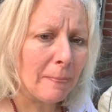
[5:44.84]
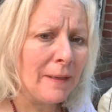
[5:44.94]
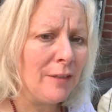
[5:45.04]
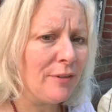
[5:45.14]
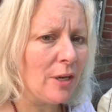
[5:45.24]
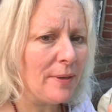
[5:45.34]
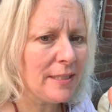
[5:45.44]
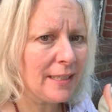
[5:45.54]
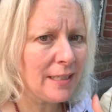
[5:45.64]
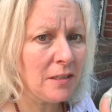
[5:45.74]
And if you go
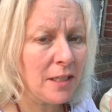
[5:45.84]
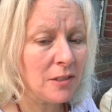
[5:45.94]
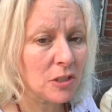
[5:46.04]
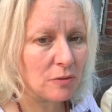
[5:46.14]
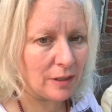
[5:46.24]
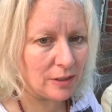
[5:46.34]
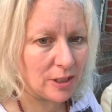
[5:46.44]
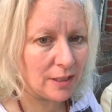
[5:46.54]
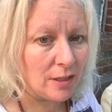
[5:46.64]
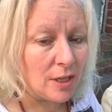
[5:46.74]
into Indian
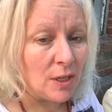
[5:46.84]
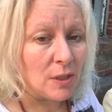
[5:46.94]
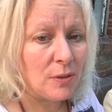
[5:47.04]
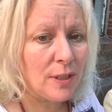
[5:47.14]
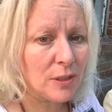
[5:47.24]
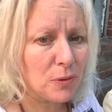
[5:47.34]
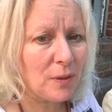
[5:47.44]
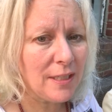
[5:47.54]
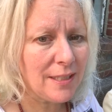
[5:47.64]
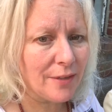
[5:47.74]
astrology, you get
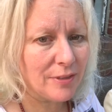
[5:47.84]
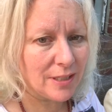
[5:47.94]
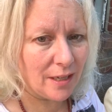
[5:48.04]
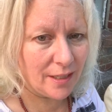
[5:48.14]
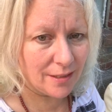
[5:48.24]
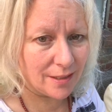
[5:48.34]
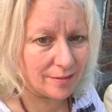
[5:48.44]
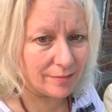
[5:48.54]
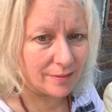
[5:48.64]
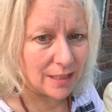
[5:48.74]
27 signs.
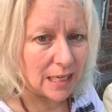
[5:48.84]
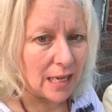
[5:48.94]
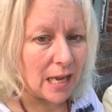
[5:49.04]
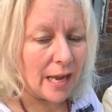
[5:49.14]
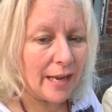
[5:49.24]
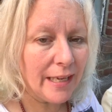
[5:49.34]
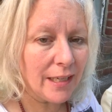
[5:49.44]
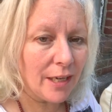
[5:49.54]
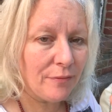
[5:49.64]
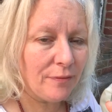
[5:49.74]
And
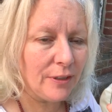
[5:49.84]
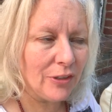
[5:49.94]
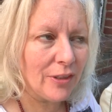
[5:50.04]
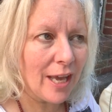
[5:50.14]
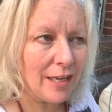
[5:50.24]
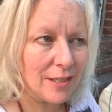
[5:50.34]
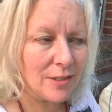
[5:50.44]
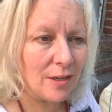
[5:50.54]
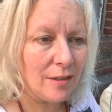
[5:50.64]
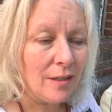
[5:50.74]
I feel that is
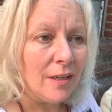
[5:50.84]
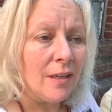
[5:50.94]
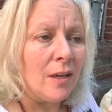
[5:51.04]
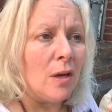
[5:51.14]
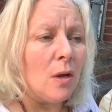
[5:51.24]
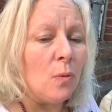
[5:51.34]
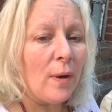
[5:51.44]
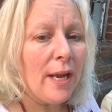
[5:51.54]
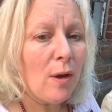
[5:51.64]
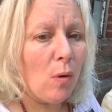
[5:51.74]
a
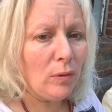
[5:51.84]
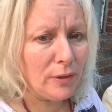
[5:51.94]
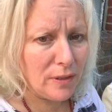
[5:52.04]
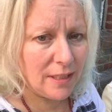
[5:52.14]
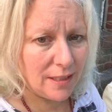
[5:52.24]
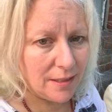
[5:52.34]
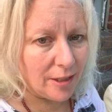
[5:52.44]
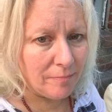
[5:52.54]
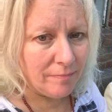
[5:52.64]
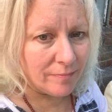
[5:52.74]
way older
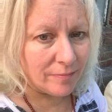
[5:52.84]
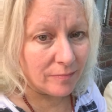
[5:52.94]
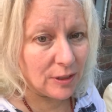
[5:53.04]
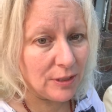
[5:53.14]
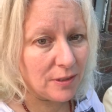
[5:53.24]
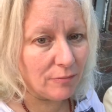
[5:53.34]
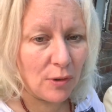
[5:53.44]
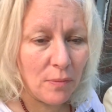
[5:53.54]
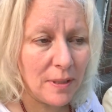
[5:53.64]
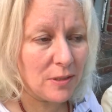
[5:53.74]
system, because the
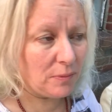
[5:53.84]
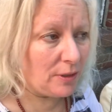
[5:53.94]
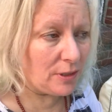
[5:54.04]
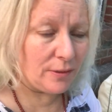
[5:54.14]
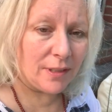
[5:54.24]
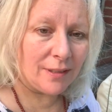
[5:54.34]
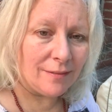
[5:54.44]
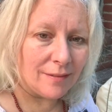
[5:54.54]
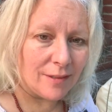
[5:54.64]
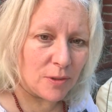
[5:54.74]
Romans weren't
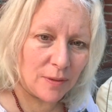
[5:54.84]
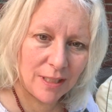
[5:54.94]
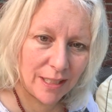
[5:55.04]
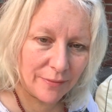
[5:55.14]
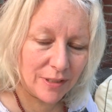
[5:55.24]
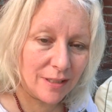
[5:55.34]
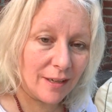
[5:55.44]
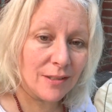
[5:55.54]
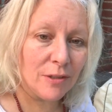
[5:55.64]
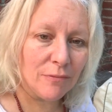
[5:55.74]
using 27
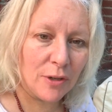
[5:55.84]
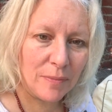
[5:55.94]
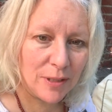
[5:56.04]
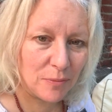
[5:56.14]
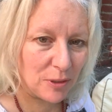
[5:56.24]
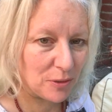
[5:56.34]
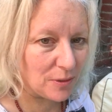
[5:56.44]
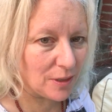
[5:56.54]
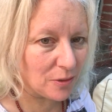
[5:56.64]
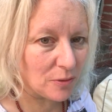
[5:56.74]
signs. The Romans were
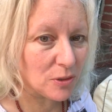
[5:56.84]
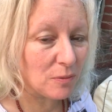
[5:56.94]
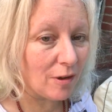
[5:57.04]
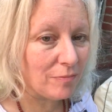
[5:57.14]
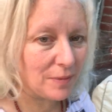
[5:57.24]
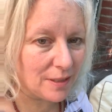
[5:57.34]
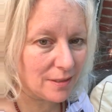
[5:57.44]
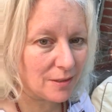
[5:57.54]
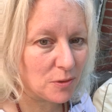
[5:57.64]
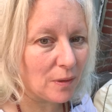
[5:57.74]
using those 12
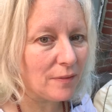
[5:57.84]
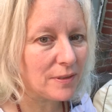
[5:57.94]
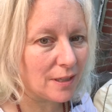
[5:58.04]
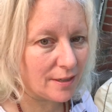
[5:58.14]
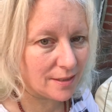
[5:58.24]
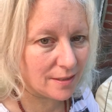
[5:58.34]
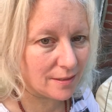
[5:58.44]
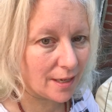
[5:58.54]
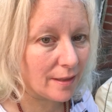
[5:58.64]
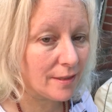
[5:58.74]
months and 12 signs,
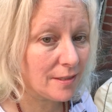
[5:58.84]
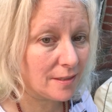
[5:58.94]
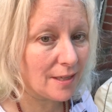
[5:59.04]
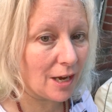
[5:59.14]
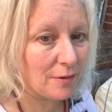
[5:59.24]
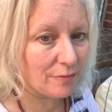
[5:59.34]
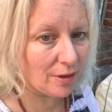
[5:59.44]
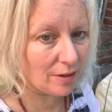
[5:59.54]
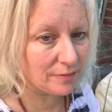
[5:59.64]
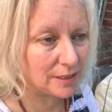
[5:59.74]
and this is how it
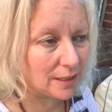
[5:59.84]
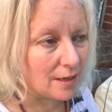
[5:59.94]
evolved.